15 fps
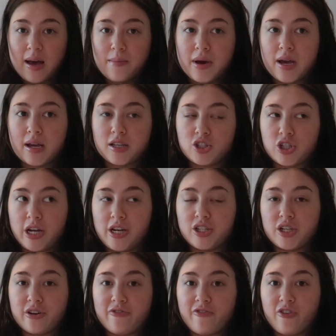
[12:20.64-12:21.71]
I might
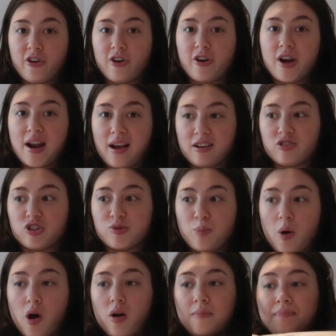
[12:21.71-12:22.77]
exchange it for an extra
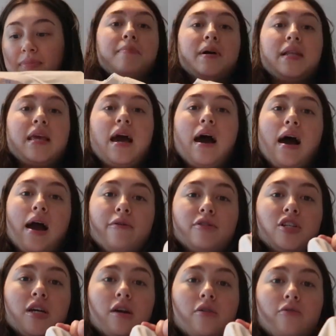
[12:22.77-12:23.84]
small. But yeah, I
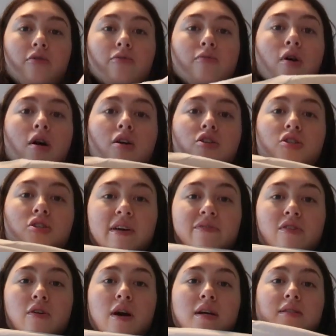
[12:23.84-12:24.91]
would check out Garage
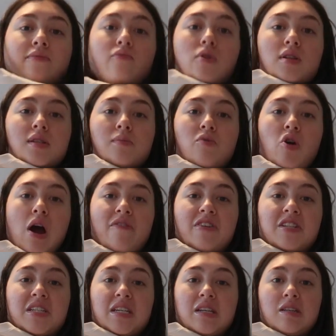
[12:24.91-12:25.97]
if you guys want some
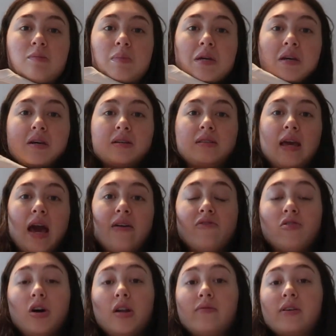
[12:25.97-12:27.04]
graphic tees because they have
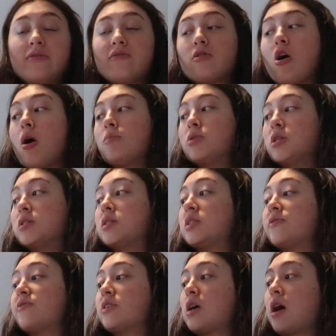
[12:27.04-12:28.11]
a lot of different options and
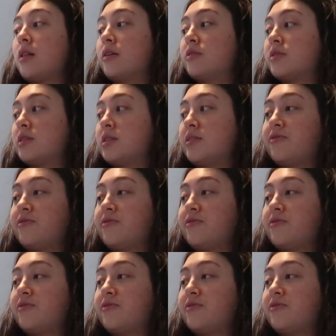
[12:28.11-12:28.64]
different colors and